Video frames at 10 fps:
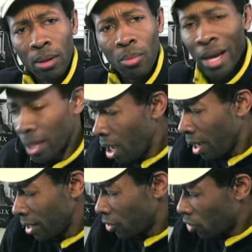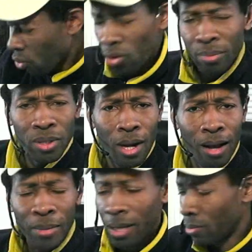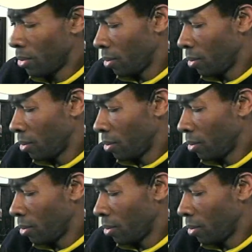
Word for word: My God, a storm is coming, and